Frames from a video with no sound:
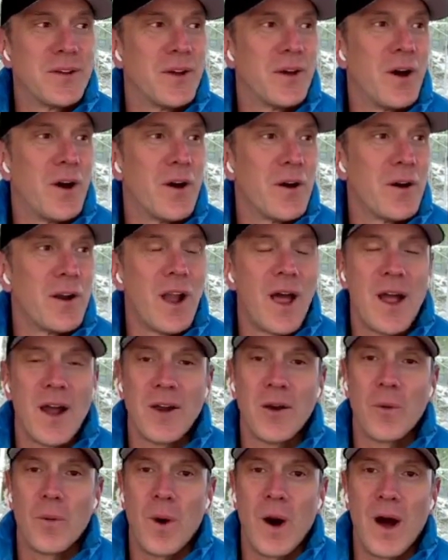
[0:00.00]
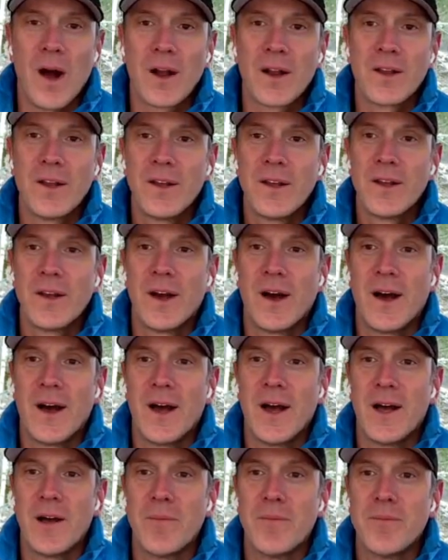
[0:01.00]
a hard line to walk.
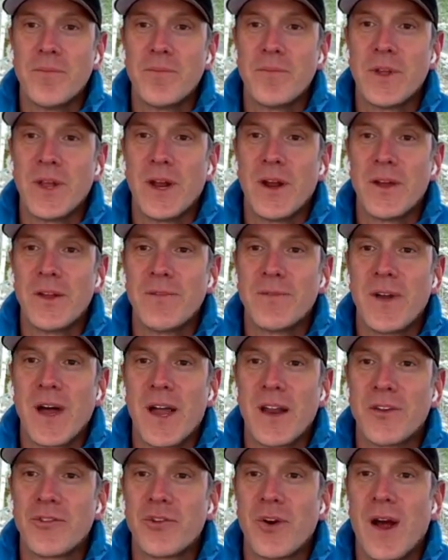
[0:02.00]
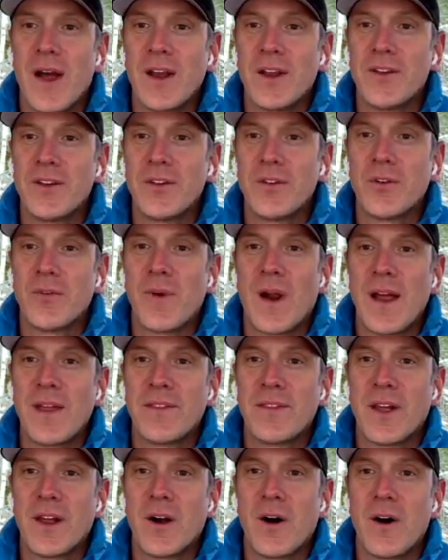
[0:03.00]
You've got to try to do the
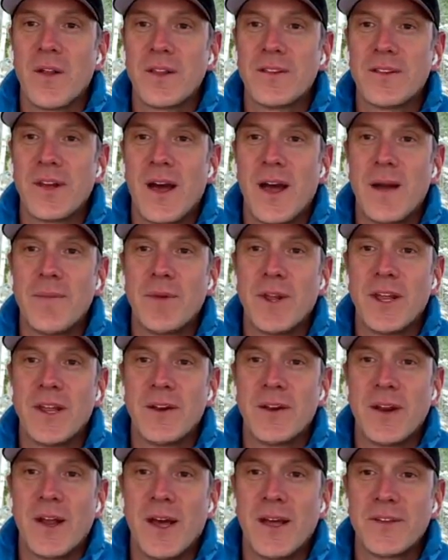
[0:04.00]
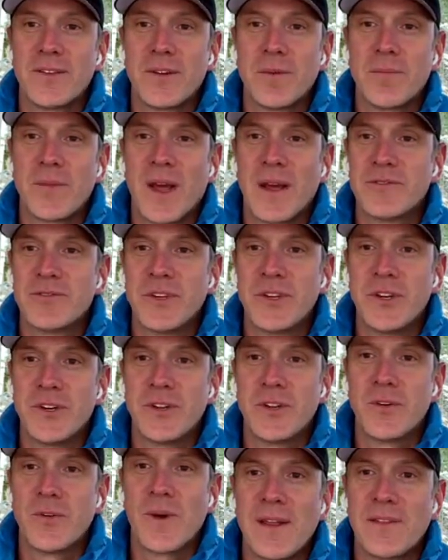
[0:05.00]
right thing all the time, and then sometimes when you
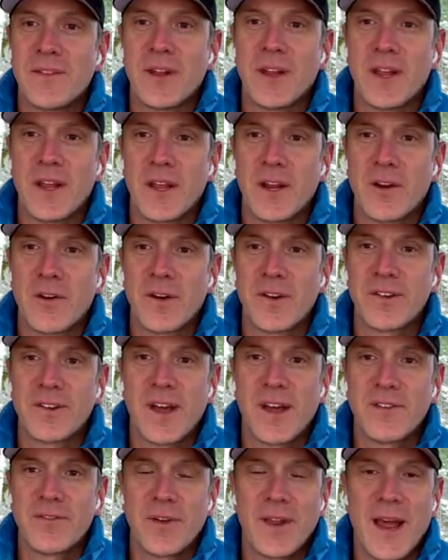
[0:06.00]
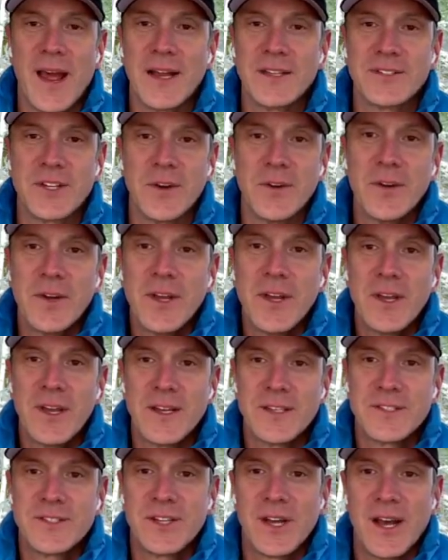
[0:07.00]
right thing, you get criticized for that. So
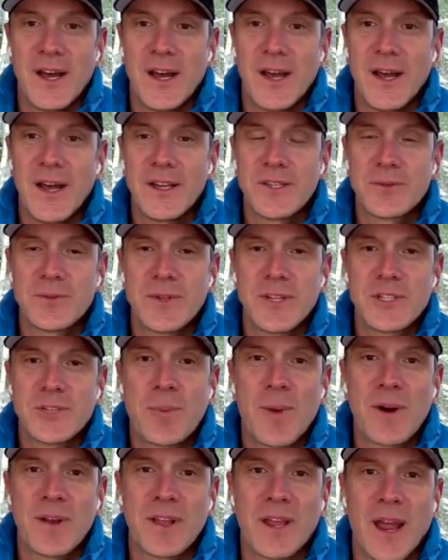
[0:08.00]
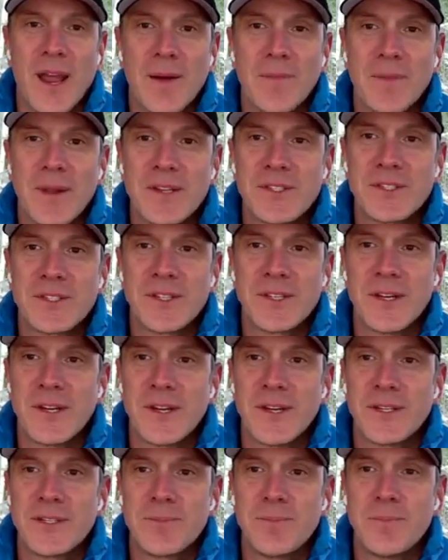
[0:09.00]
it's part of the game. That's
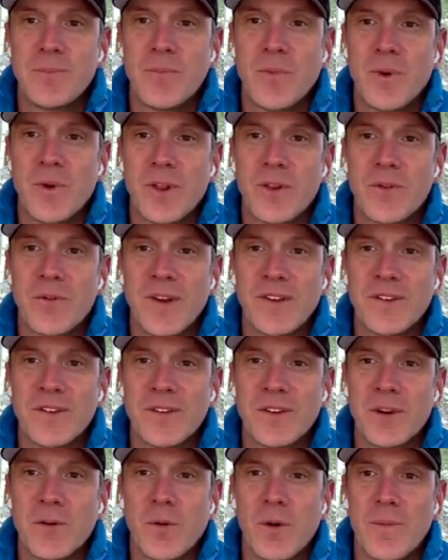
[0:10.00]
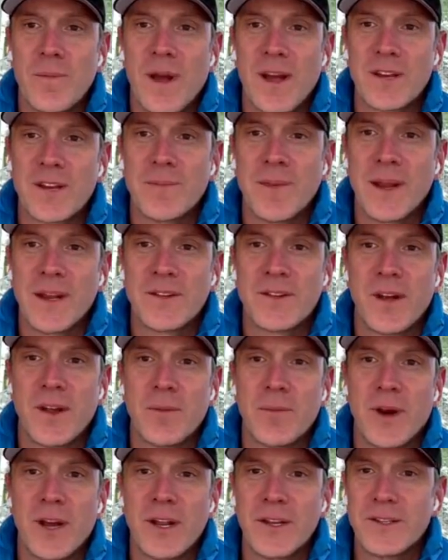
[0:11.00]
it's one of the reasons that quarterbacks make a ton
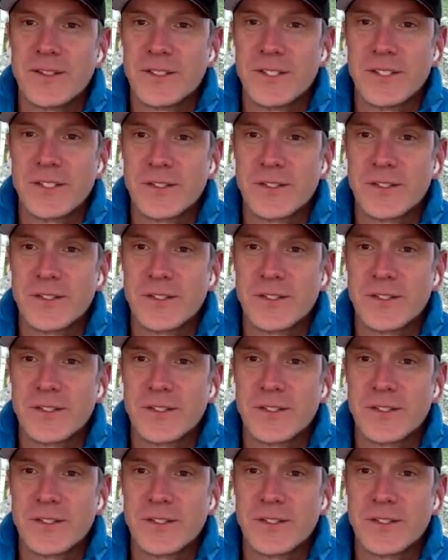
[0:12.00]
of money. It's